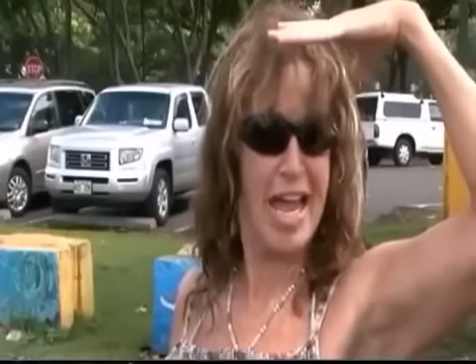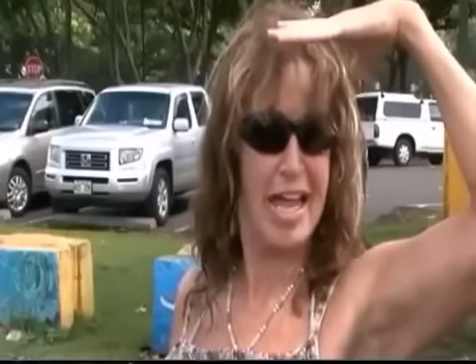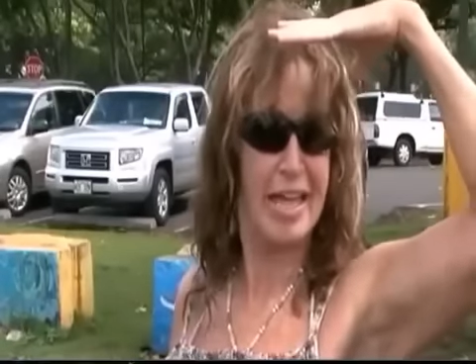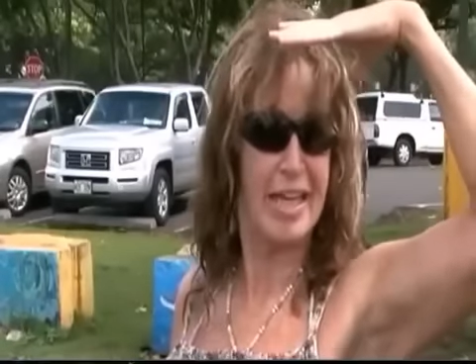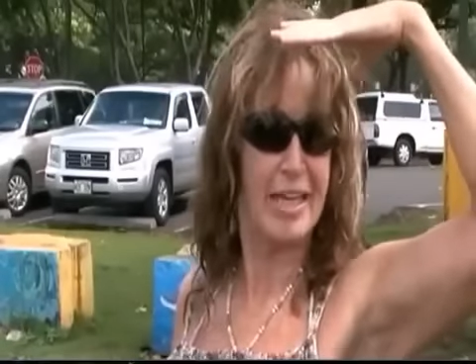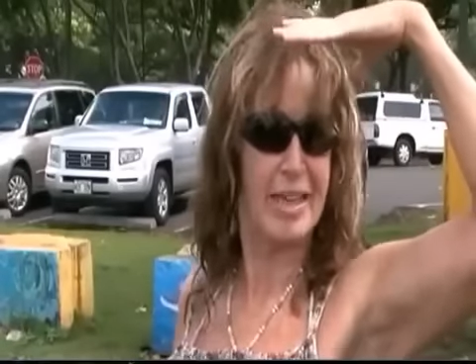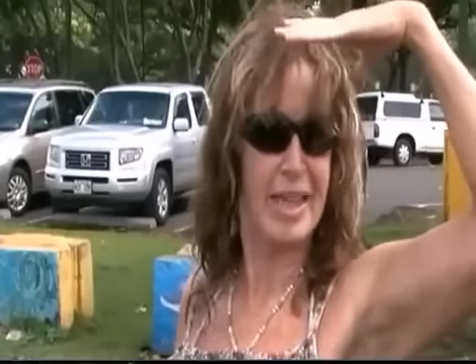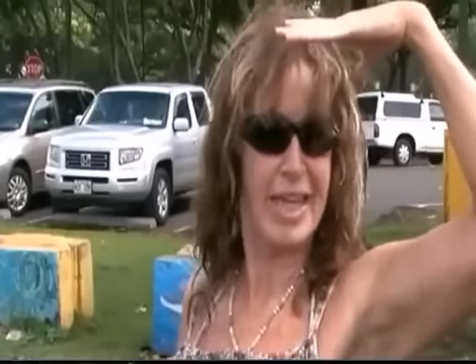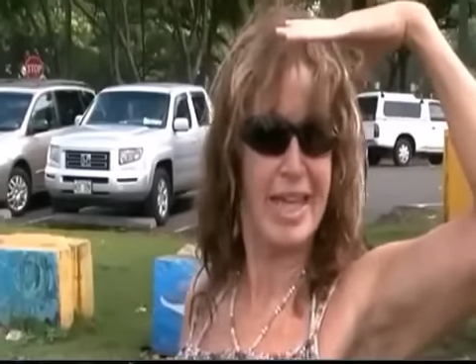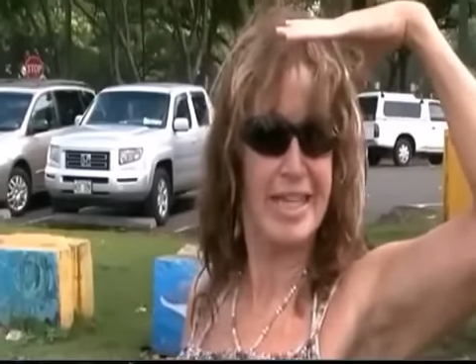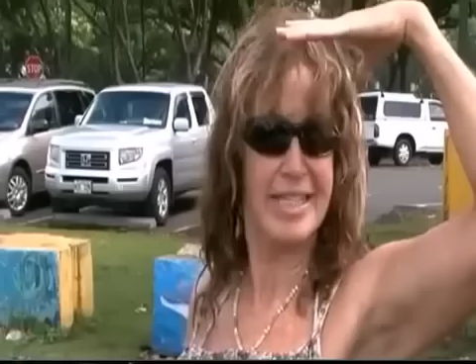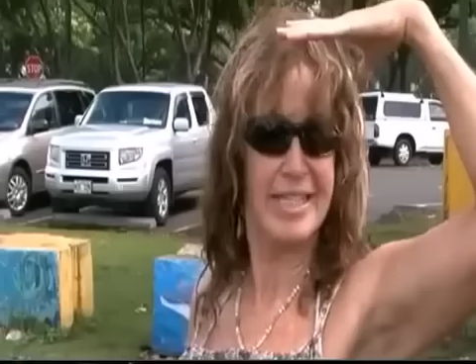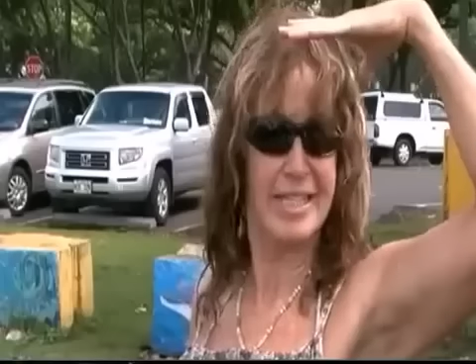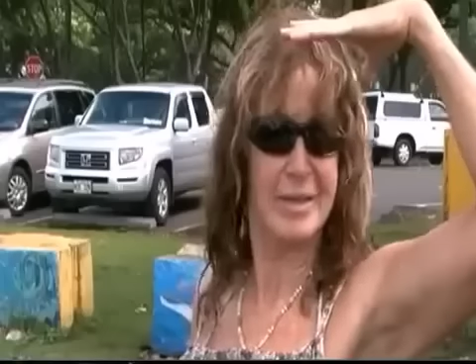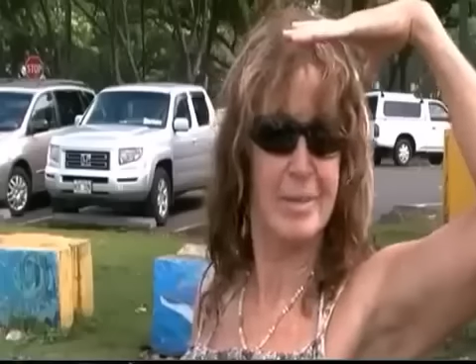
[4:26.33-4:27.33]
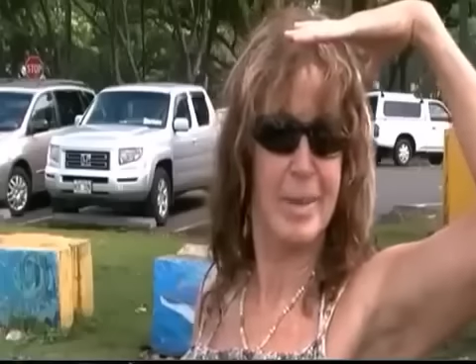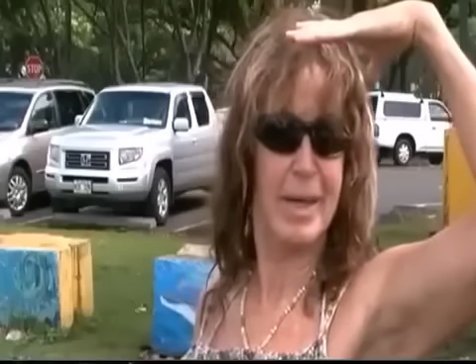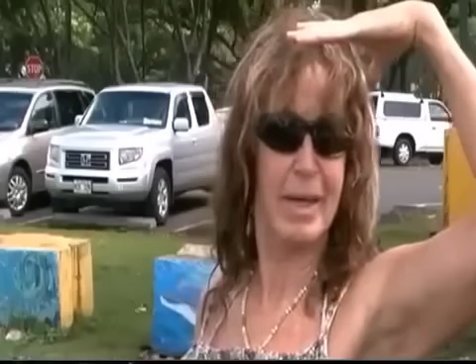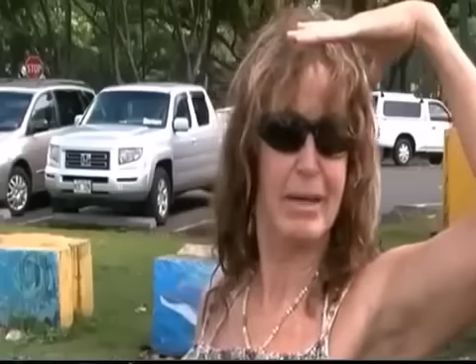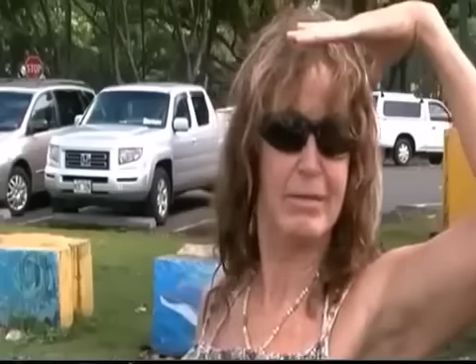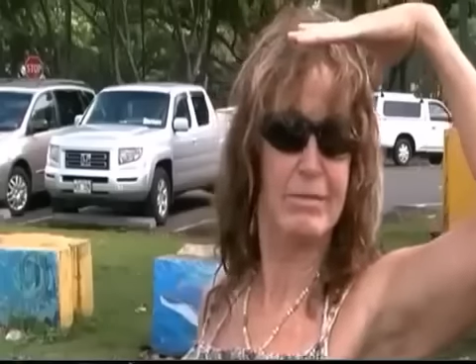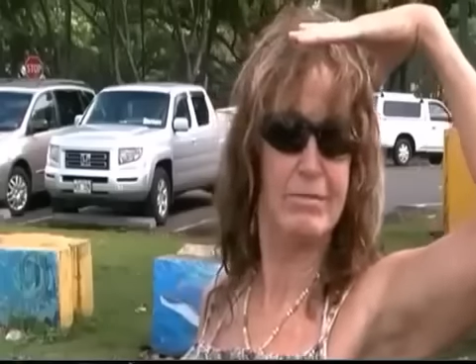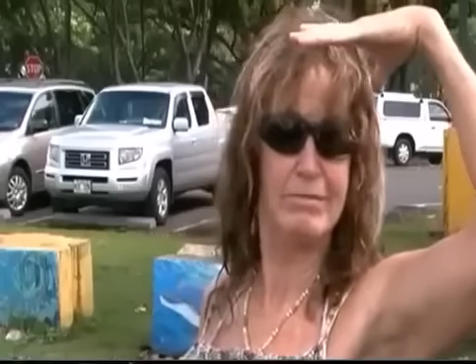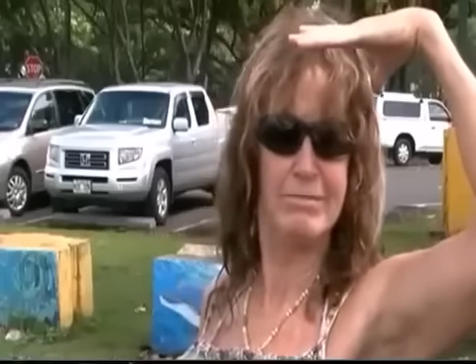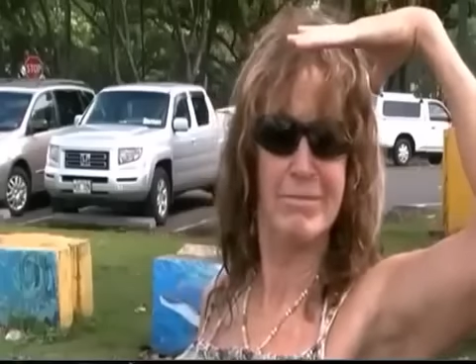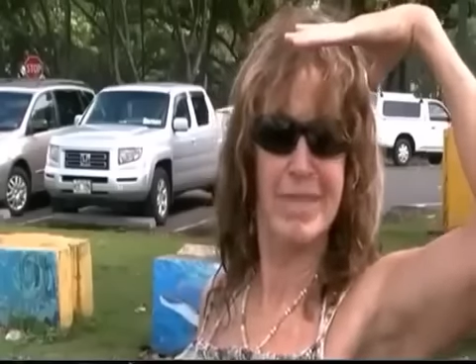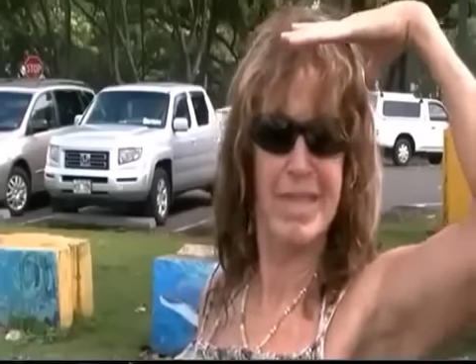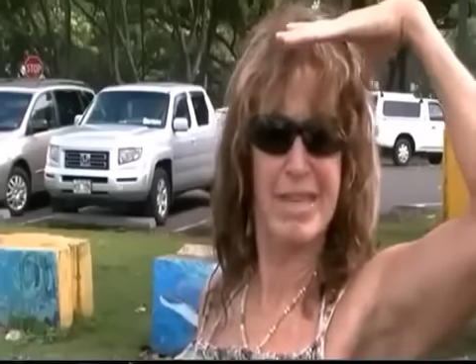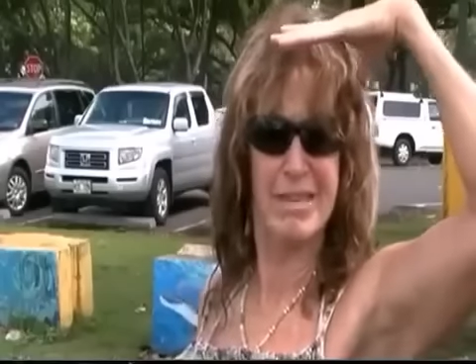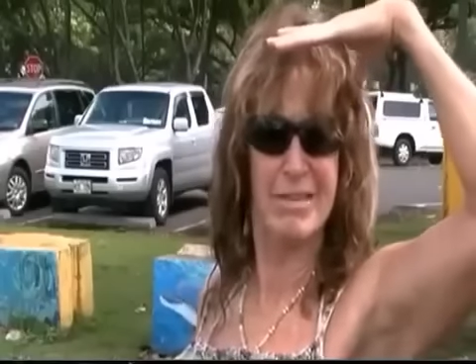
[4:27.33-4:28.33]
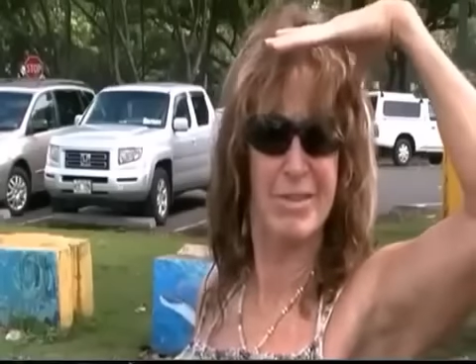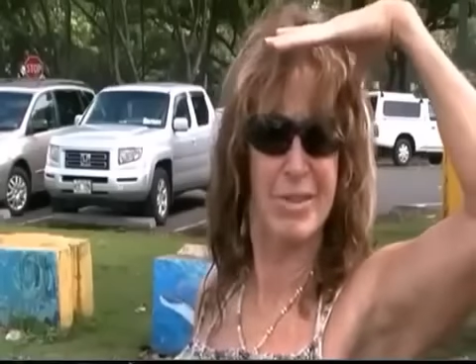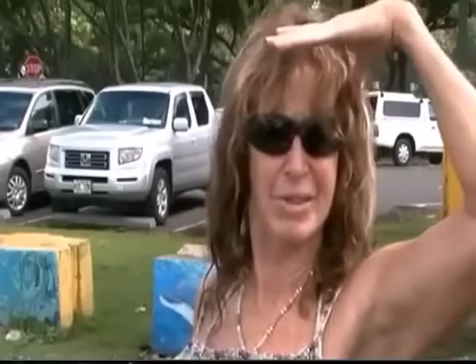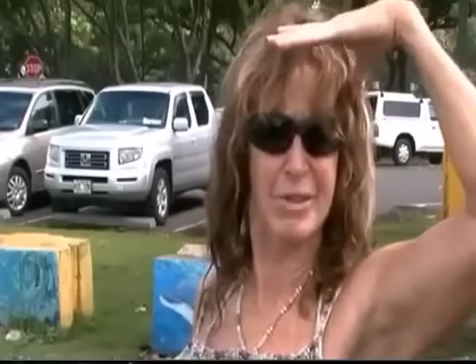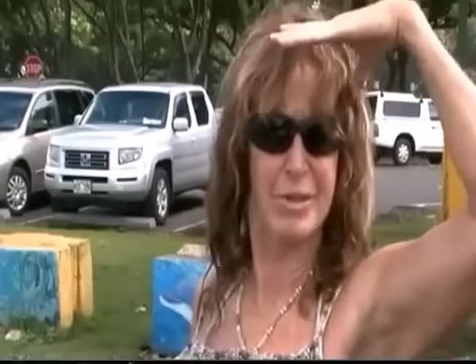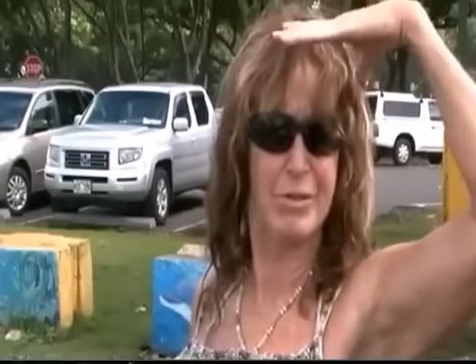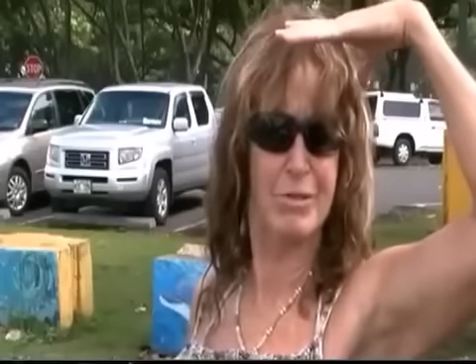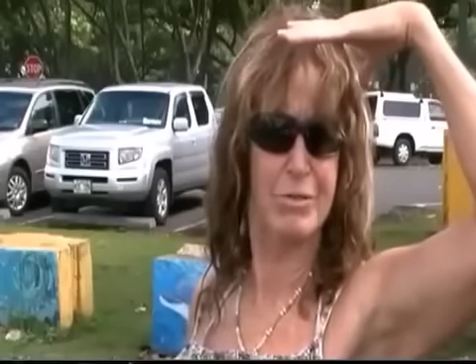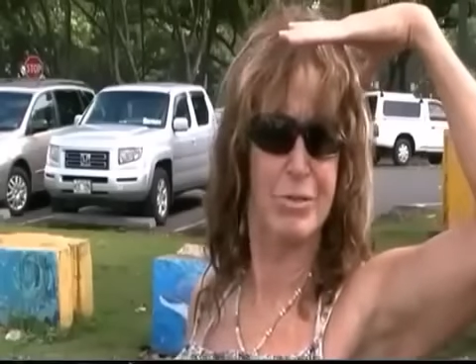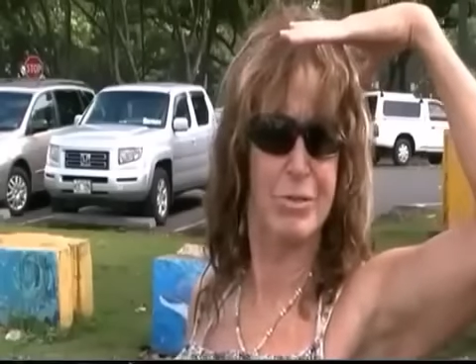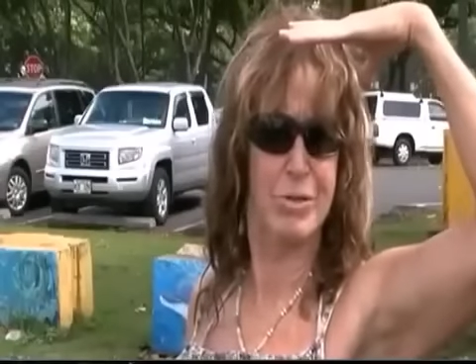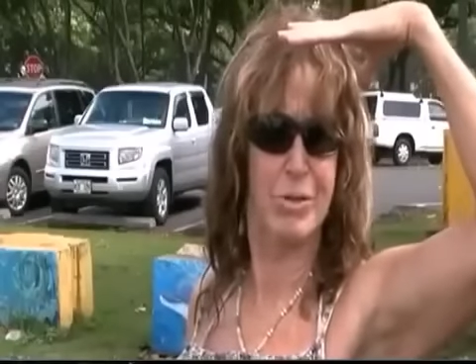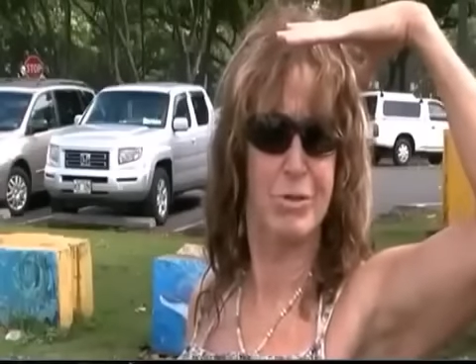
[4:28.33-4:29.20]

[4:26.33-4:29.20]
and it lasted about I don't know